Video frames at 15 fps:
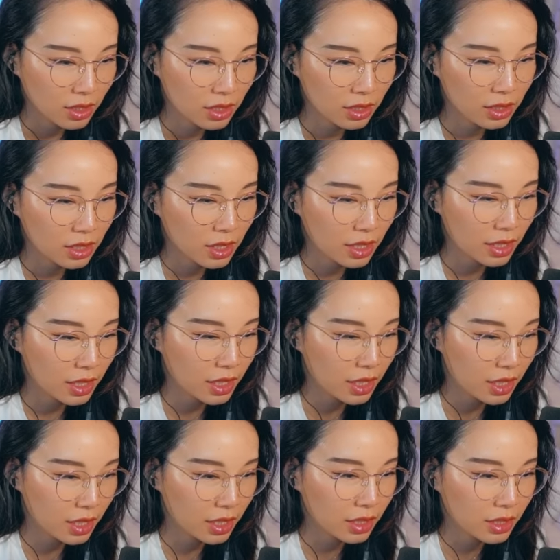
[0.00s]
This guy
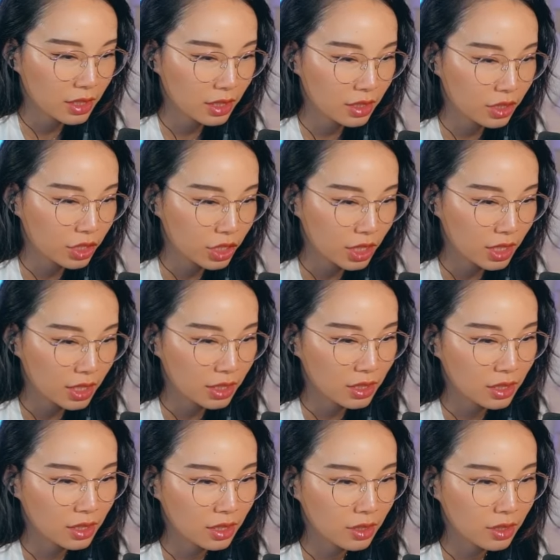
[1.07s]
here, take the chest.